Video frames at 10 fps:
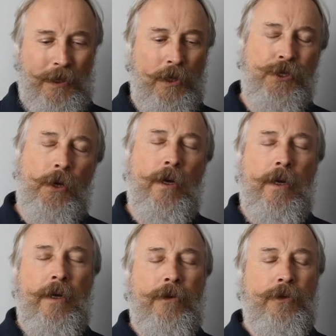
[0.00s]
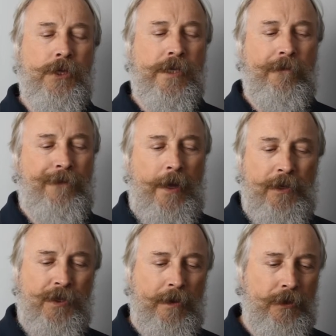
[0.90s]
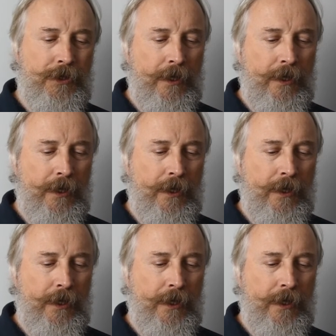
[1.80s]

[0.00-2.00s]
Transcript: So those are some famous ones